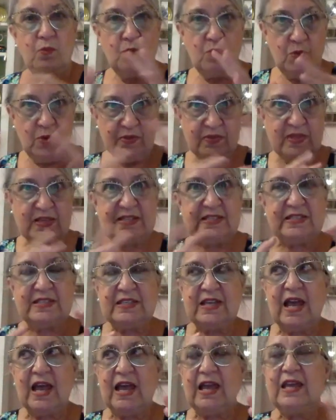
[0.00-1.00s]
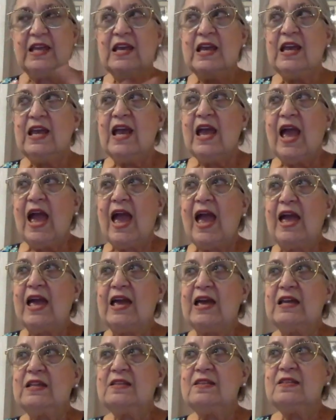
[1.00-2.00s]
what they say,
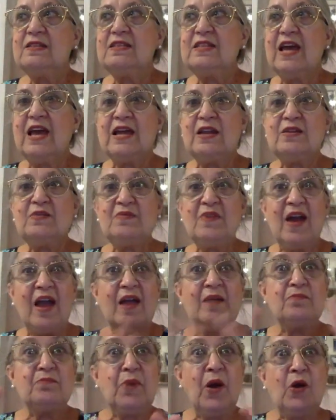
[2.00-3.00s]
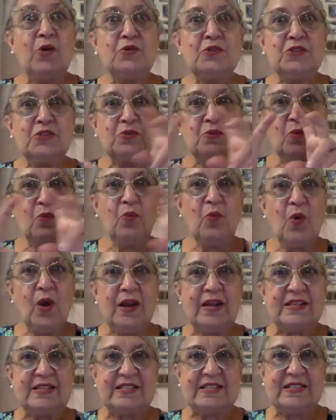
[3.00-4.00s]
and then and post
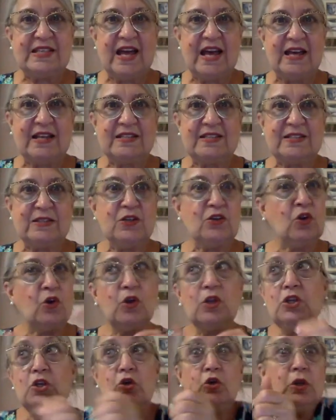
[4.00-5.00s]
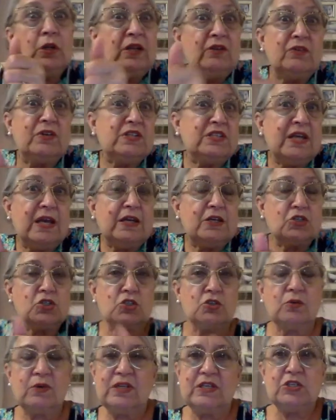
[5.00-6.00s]
what it says, and you can even take a
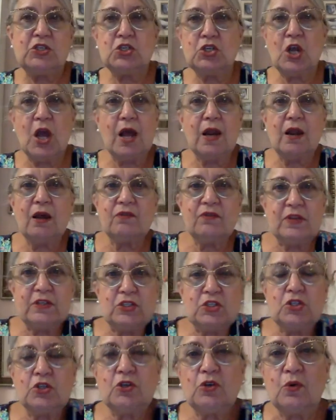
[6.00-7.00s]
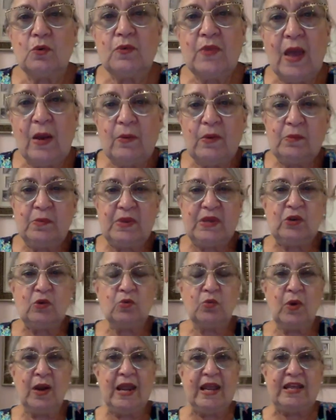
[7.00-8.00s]
screenshot of it too. That would be
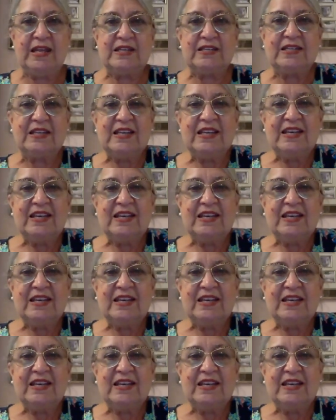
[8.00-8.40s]
great.